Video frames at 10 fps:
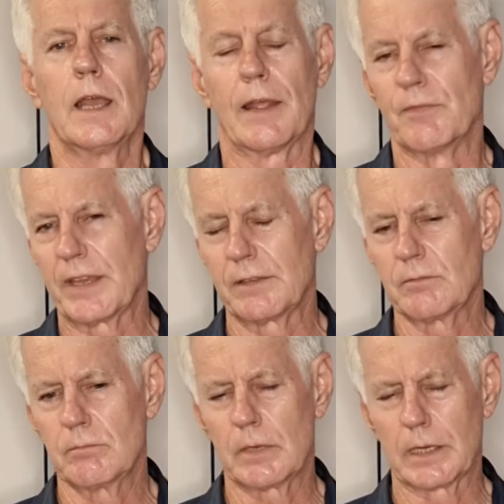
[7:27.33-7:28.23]
And
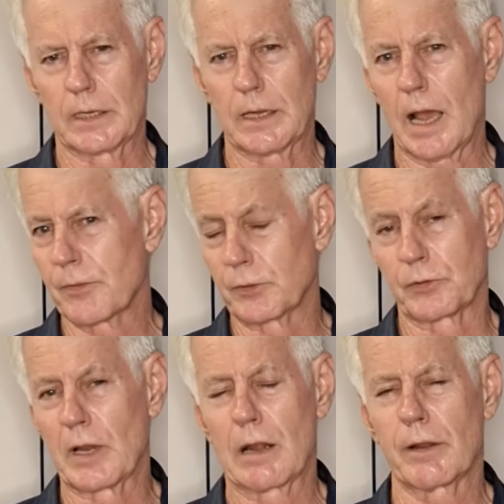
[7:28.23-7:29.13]
then other
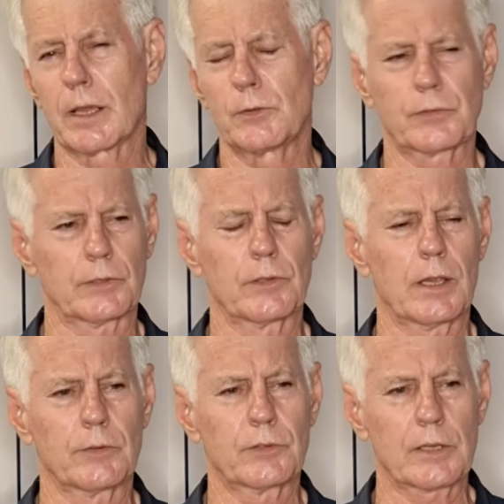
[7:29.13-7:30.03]
scenarios
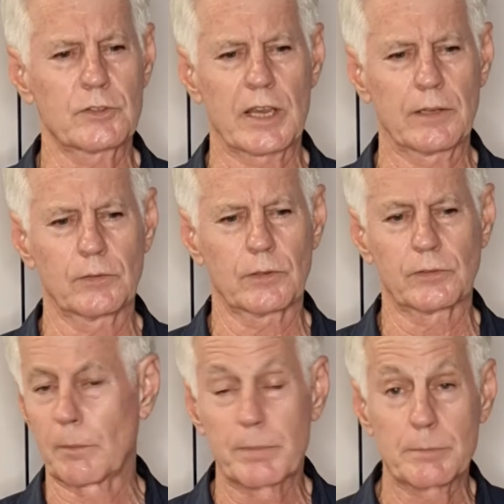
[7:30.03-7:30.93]
are such as
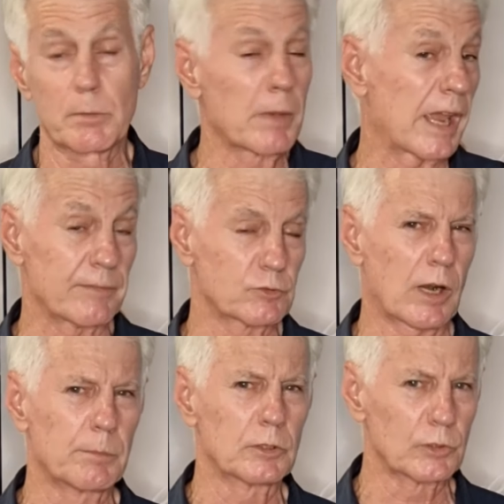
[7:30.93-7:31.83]
some people may have
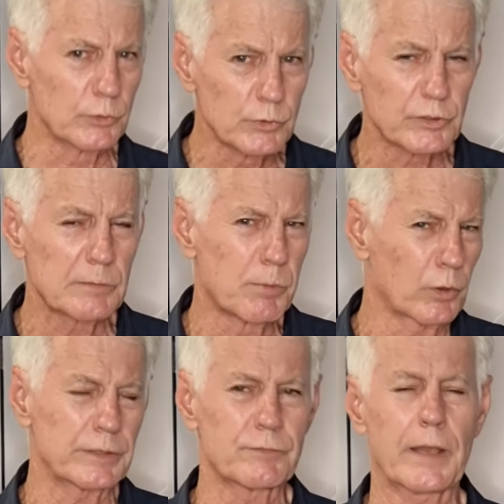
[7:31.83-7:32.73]
trouble losing
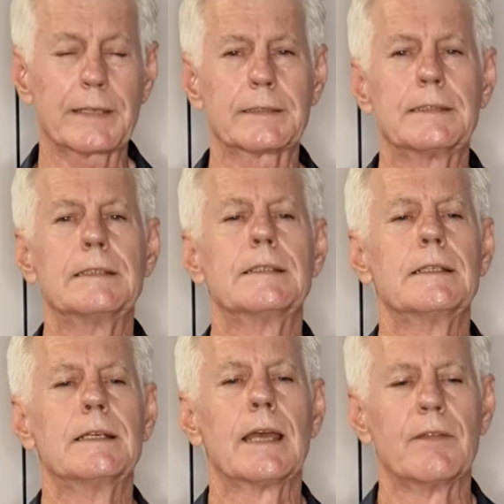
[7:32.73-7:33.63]
body fat,
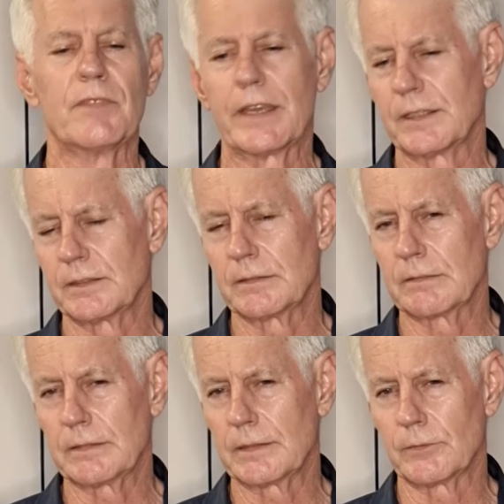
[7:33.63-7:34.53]
and then
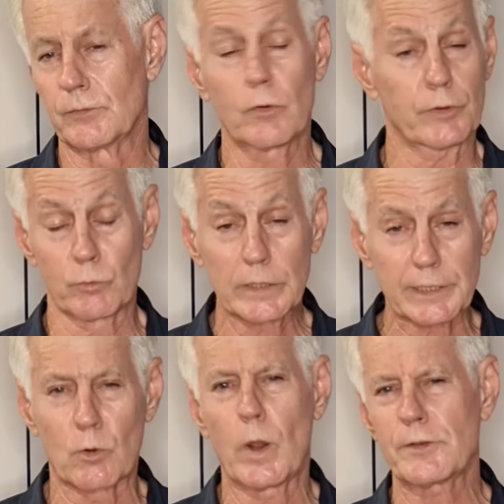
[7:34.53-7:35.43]
you've got to really
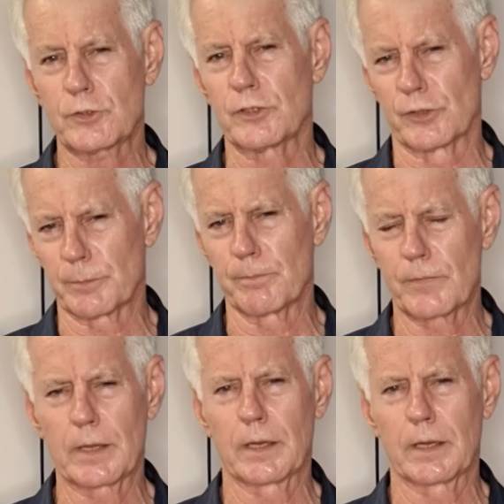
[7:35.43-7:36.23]
question them